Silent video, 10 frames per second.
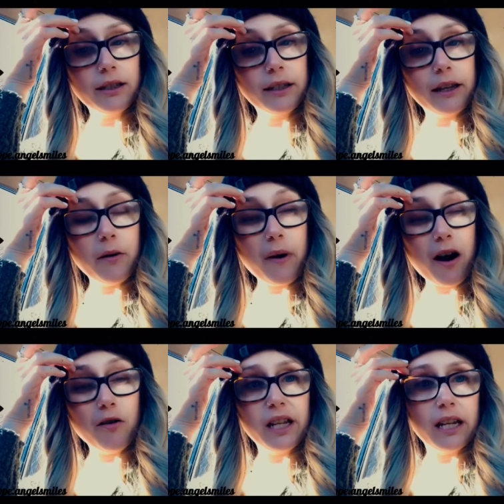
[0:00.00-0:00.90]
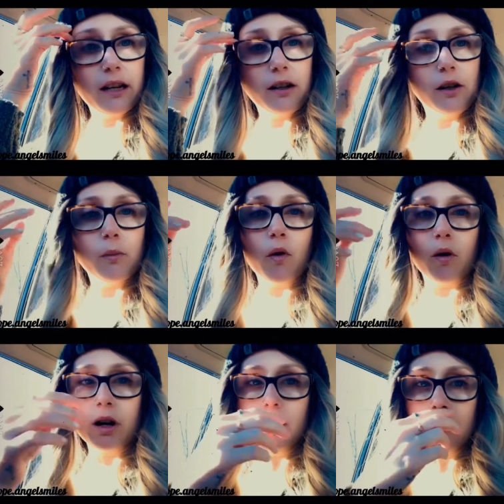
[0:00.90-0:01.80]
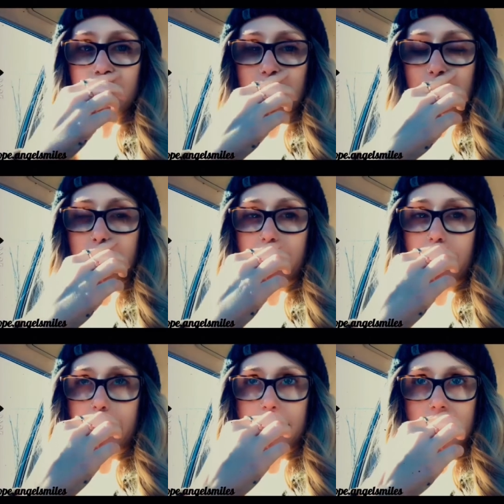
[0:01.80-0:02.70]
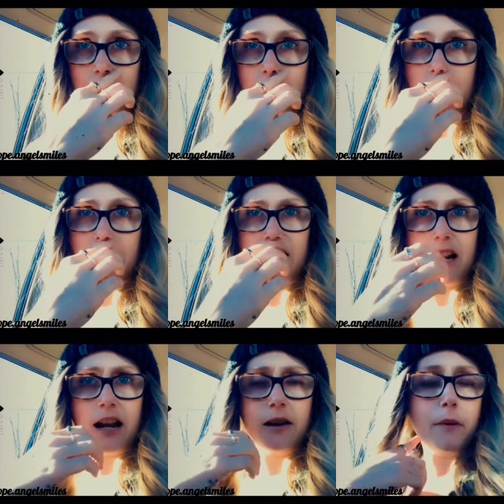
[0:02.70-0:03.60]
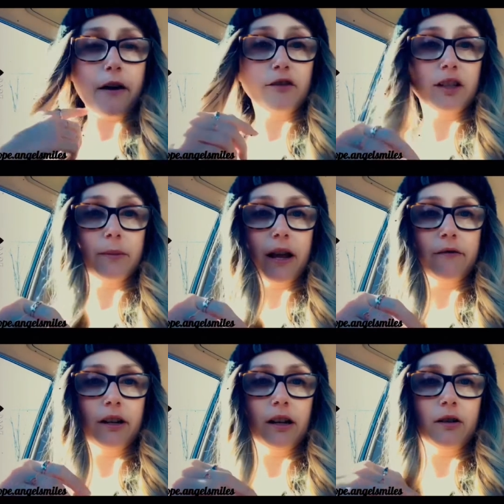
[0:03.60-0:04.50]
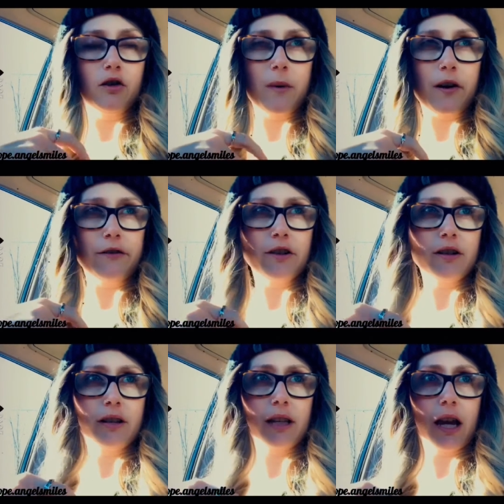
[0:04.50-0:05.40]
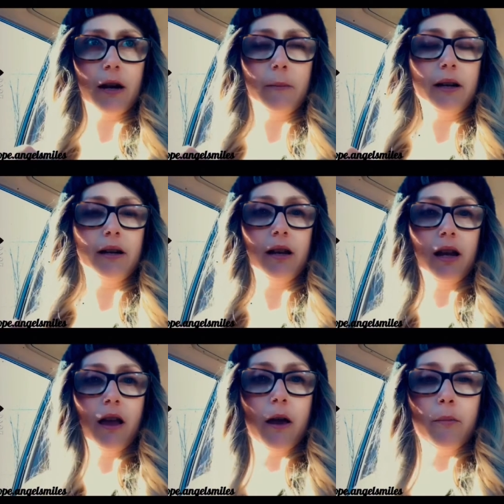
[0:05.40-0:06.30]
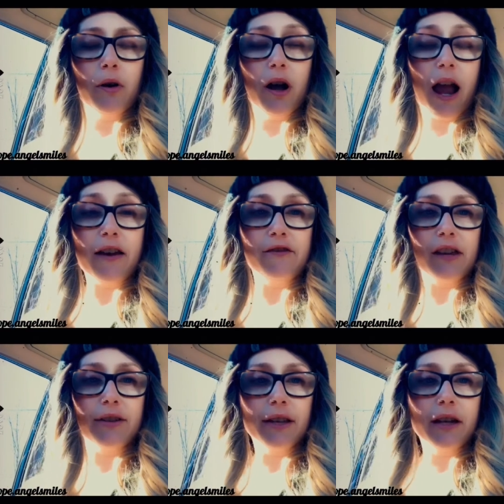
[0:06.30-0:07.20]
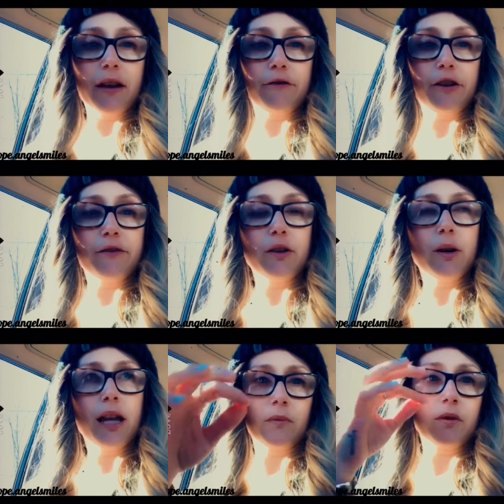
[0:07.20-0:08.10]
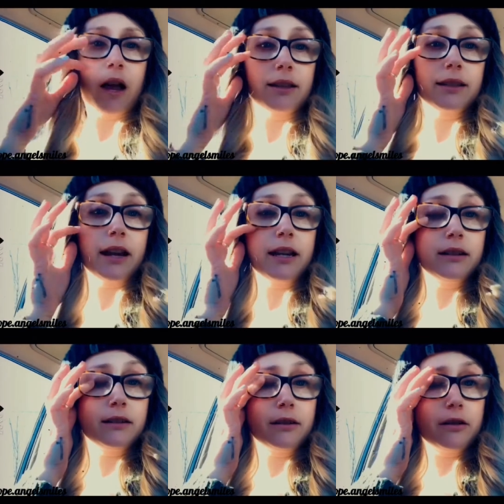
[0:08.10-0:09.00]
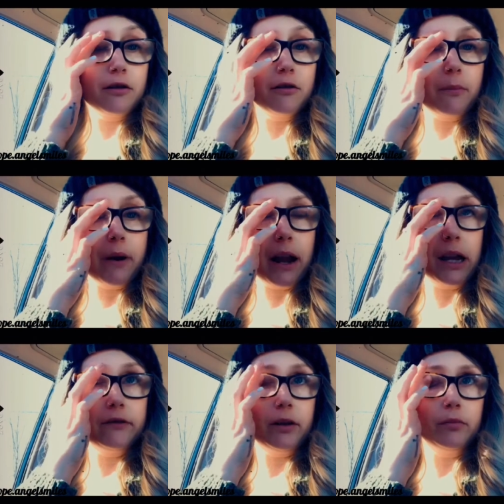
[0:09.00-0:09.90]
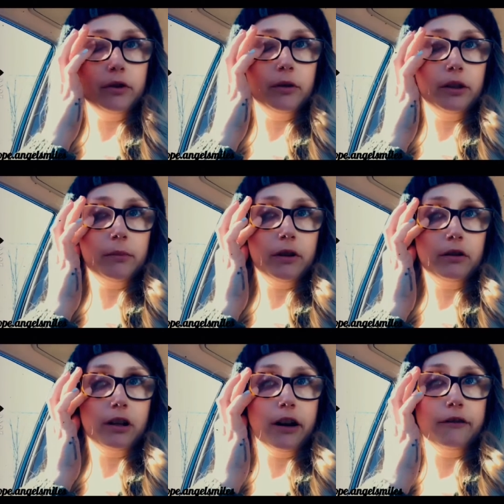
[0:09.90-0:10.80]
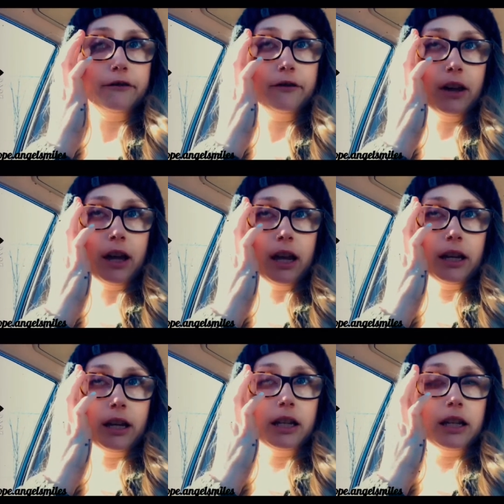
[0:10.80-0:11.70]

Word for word: about needing a new port Stop touching your face. Nurse come and put IVs in every few days. Last night, though, my IV blew in the middle of getting